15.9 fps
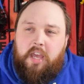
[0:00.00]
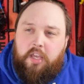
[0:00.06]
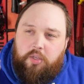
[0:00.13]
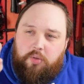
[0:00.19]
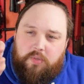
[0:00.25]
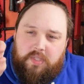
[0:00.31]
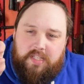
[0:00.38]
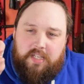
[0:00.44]

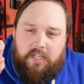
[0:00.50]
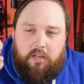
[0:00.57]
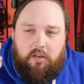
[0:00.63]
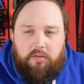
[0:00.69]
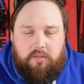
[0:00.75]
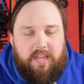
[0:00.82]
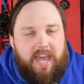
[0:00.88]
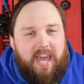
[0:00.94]
you'll see
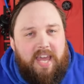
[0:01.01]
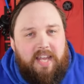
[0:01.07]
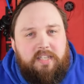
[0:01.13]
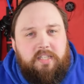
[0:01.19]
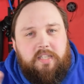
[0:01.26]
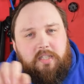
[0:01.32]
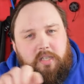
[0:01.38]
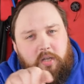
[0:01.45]
along the
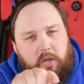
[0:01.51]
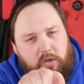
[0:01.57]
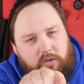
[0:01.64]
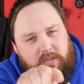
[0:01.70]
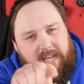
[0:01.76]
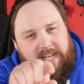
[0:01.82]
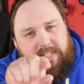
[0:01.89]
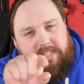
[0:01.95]
edge it's got
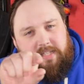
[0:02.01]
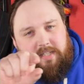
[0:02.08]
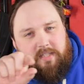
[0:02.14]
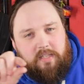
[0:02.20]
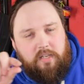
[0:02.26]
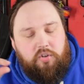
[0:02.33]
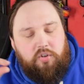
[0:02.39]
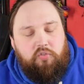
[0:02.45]
that
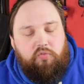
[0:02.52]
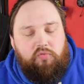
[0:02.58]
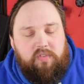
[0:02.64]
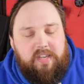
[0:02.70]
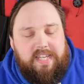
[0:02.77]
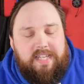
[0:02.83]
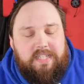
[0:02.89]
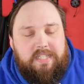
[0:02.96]
sort of
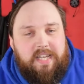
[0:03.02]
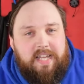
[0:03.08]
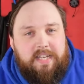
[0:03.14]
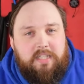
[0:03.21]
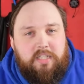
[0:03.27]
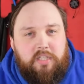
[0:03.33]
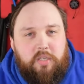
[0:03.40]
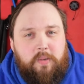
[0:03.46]
green
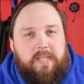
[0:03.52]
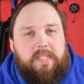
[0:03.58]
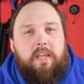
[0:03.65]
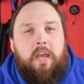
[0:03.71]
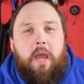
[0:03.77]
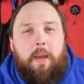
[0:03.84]
tint to it.